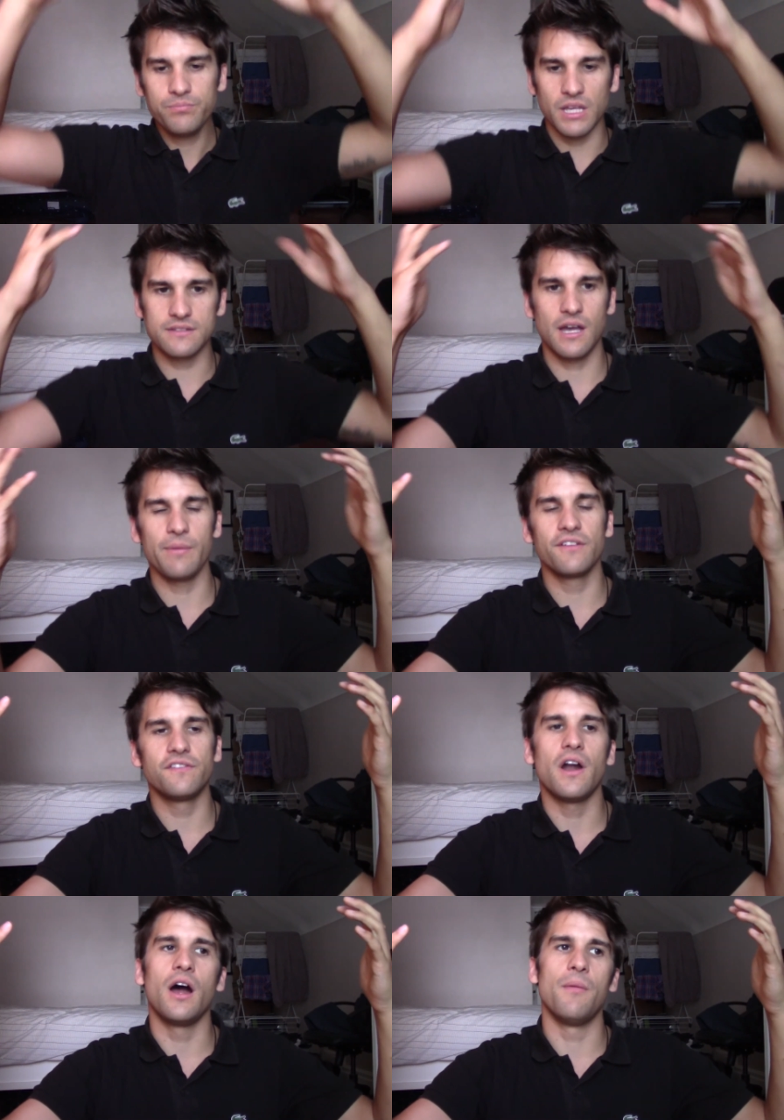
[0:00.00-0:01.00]
It's coming
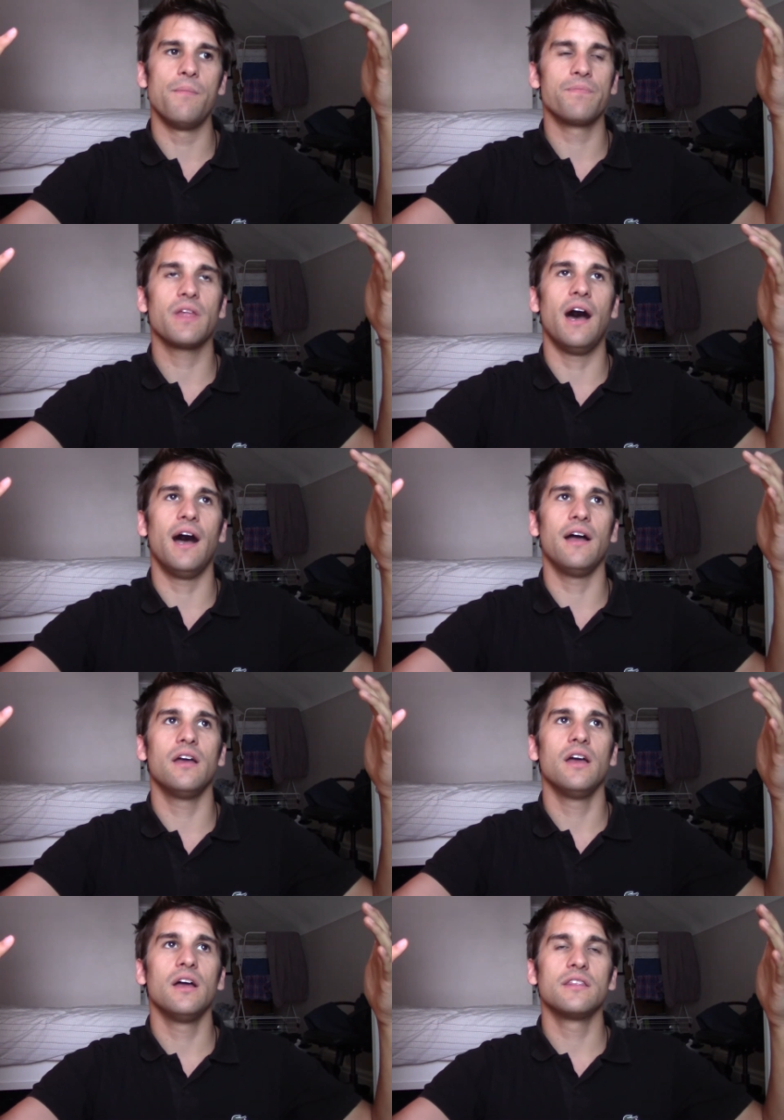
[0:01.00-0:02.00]
from
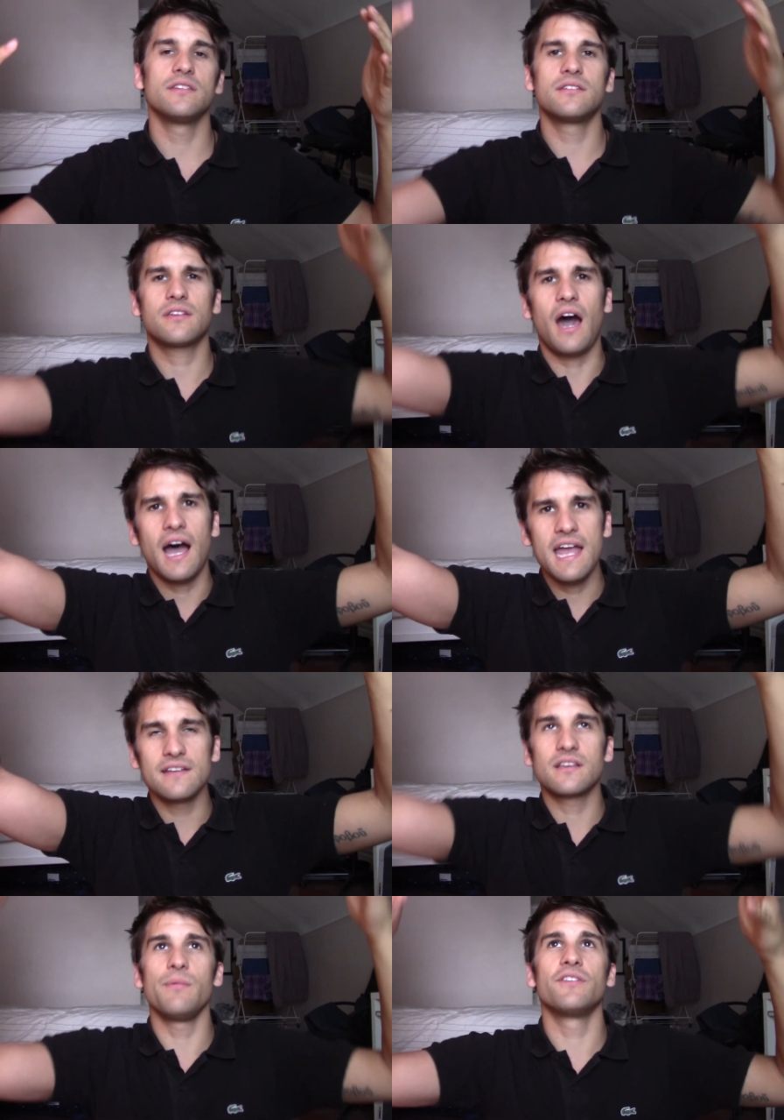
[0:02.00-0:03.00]
the sky,
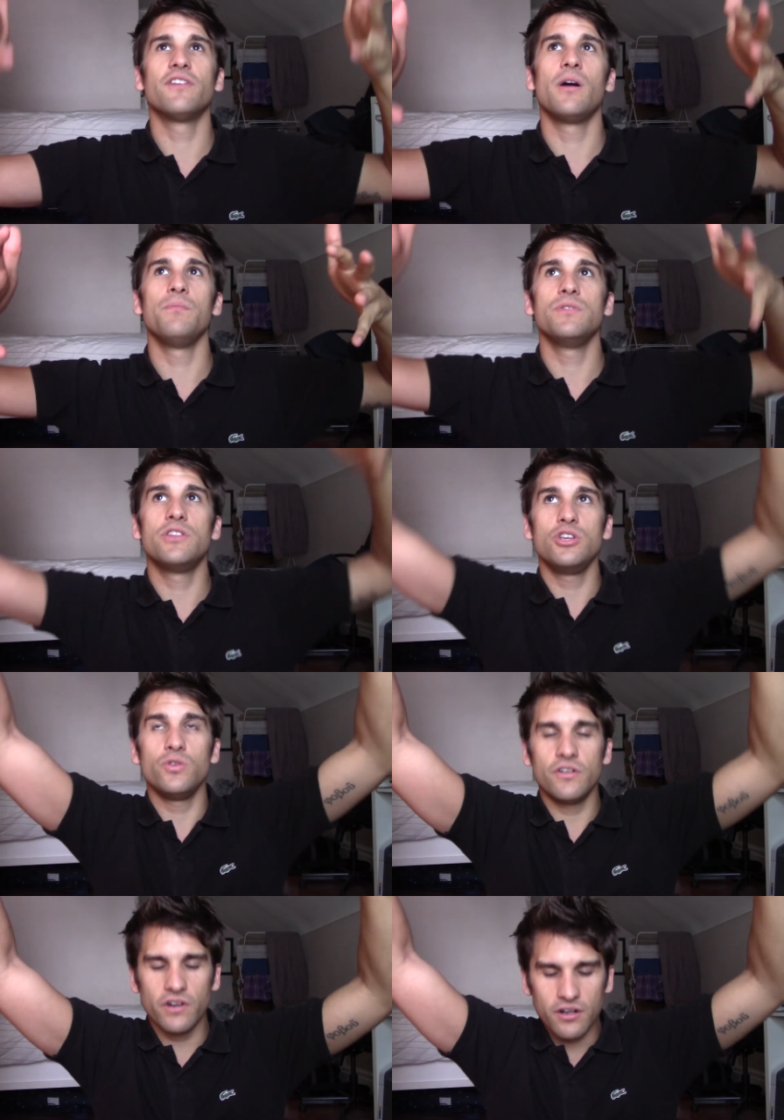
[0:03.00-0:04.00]
it's coming from the
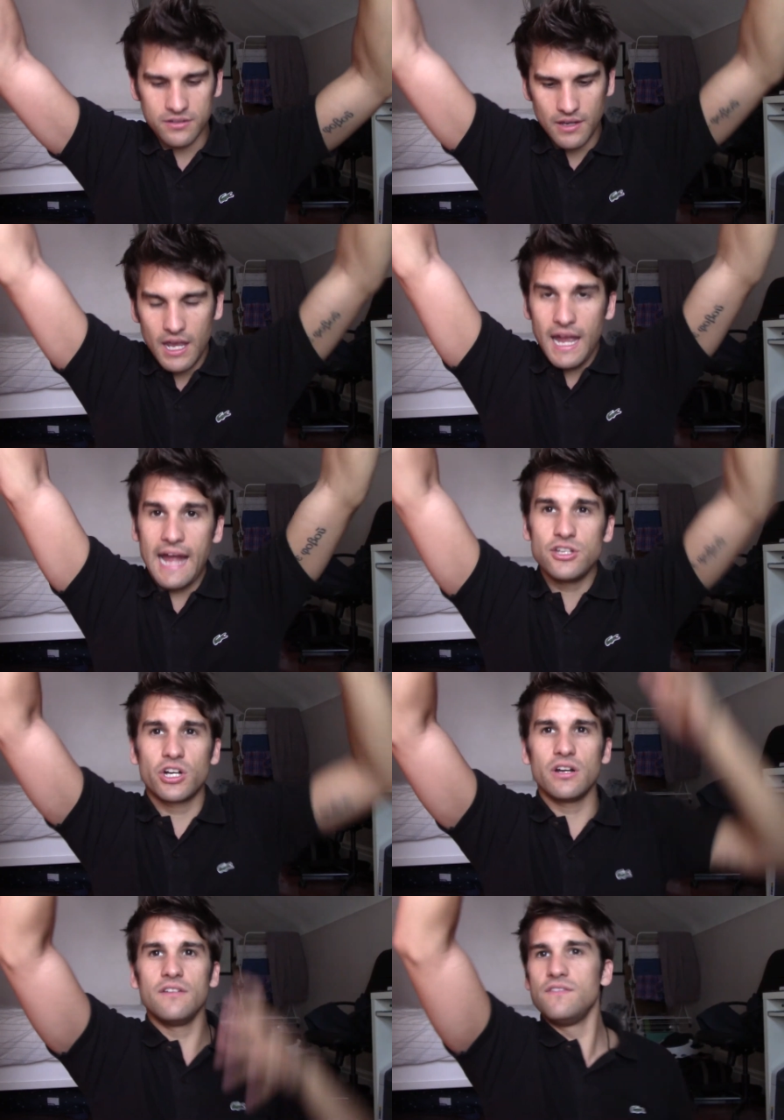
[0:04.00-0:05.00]
universe, and you're
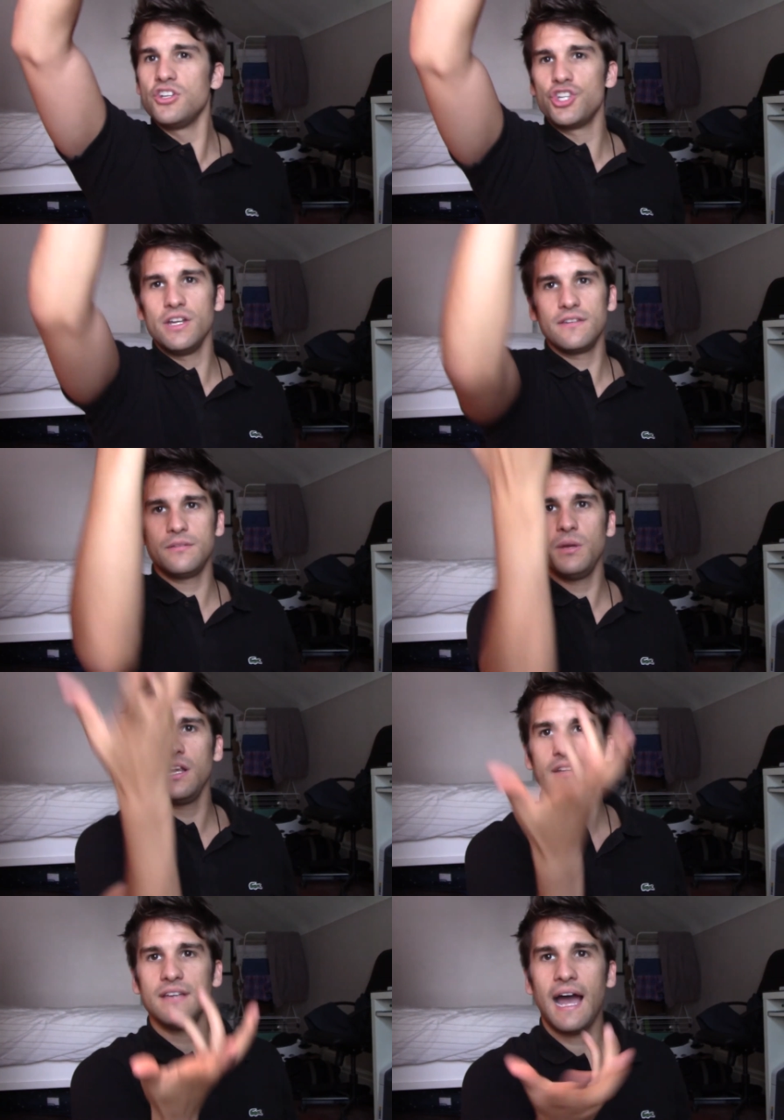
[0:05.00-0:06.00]
going to envision it
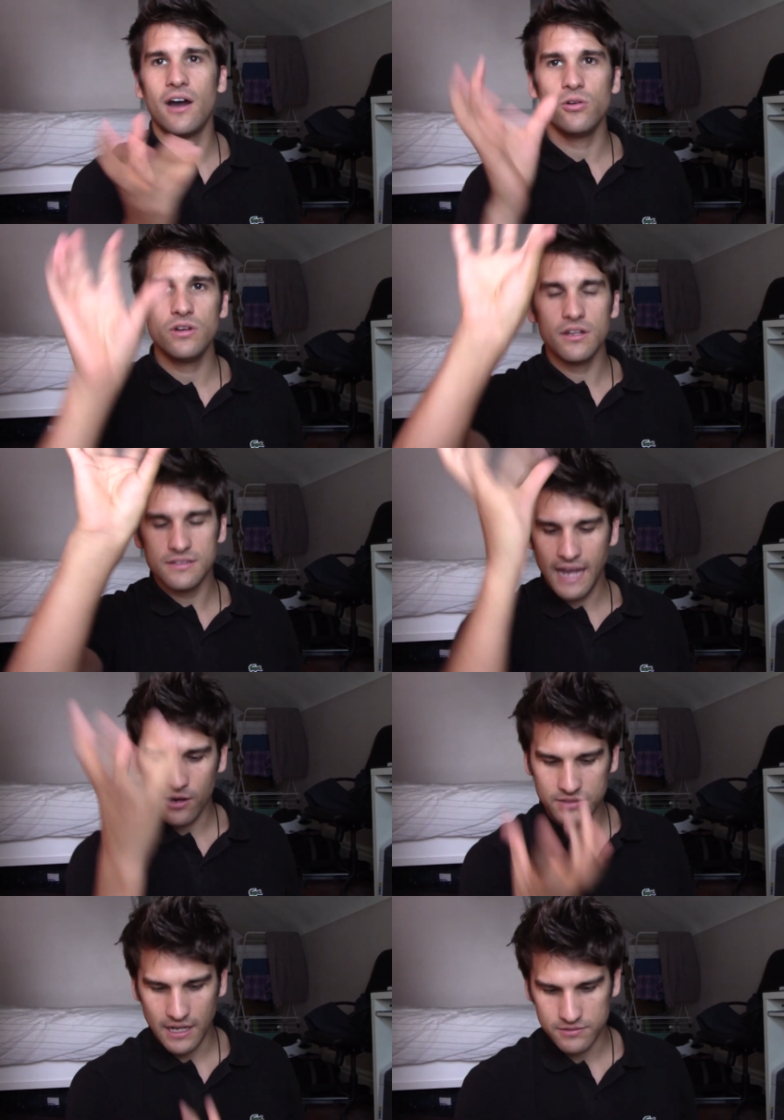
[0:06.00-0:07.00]
spinning down,
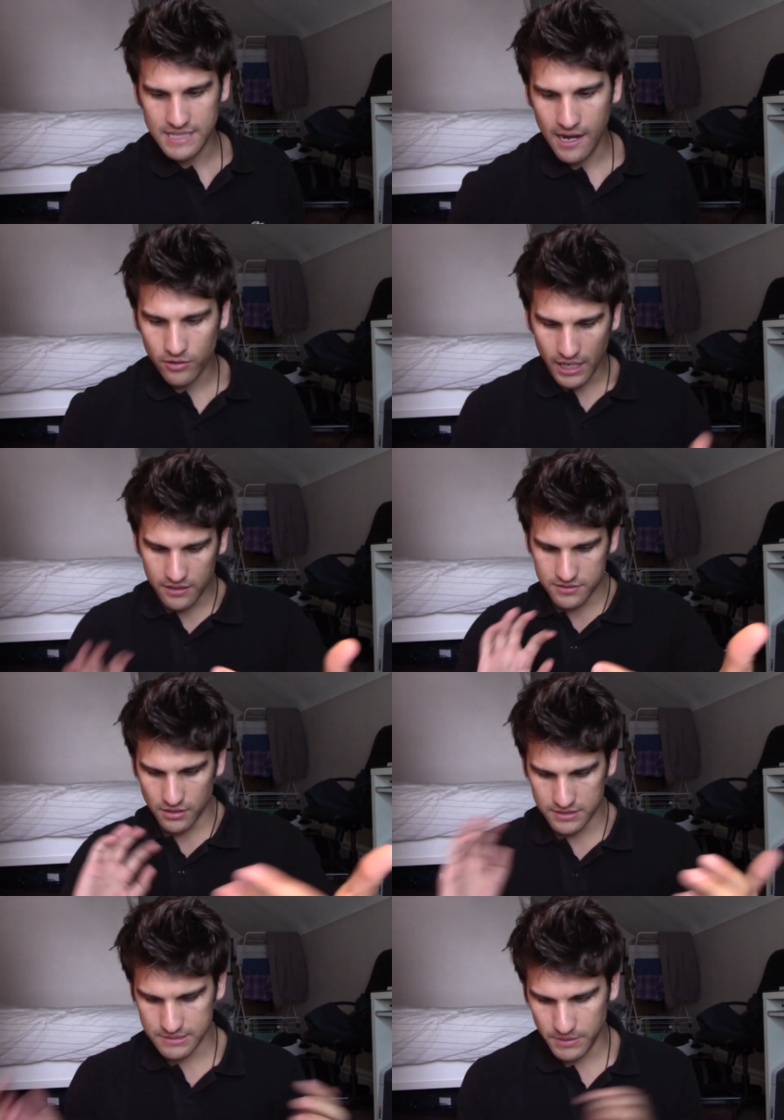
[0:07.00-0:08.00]
down, down, down, and it's going
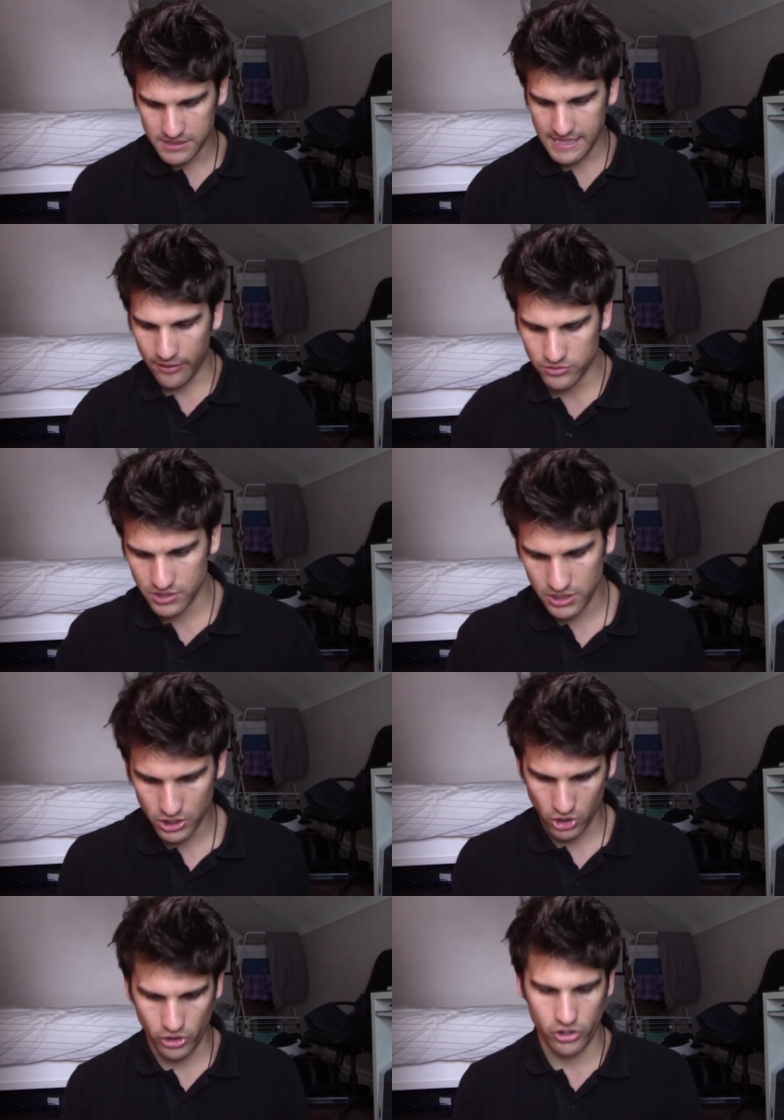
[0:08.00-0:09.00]
to spin down to the
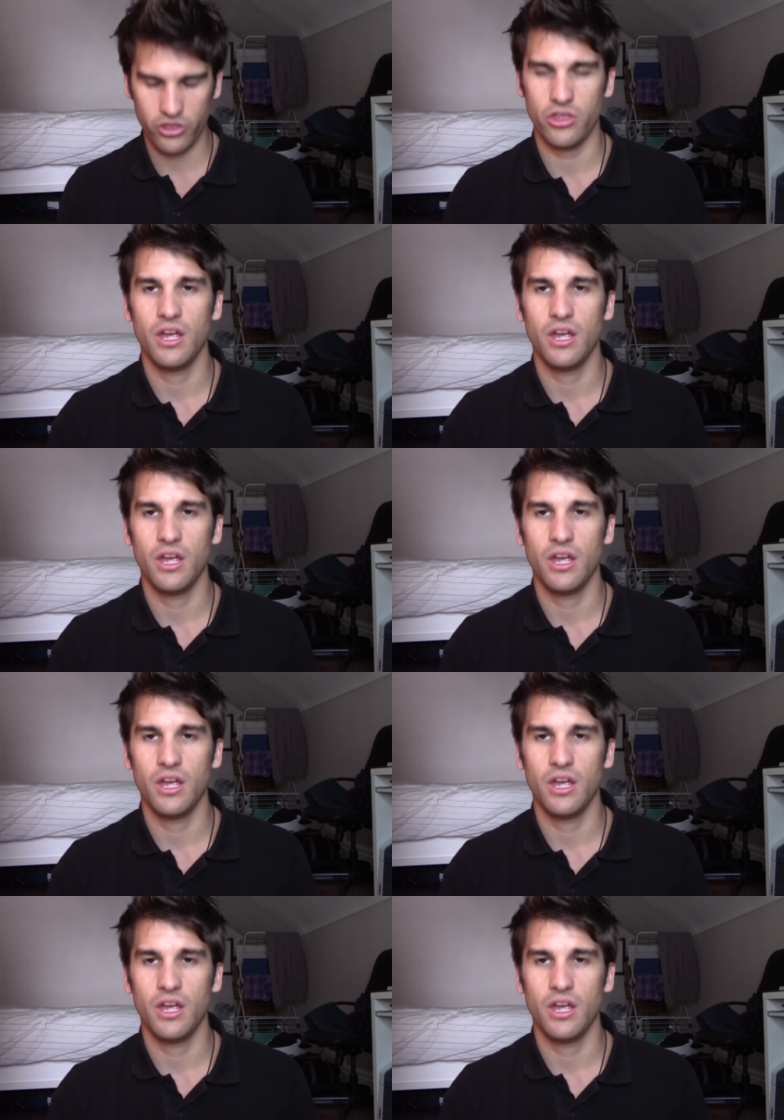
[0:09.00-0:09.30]
earth.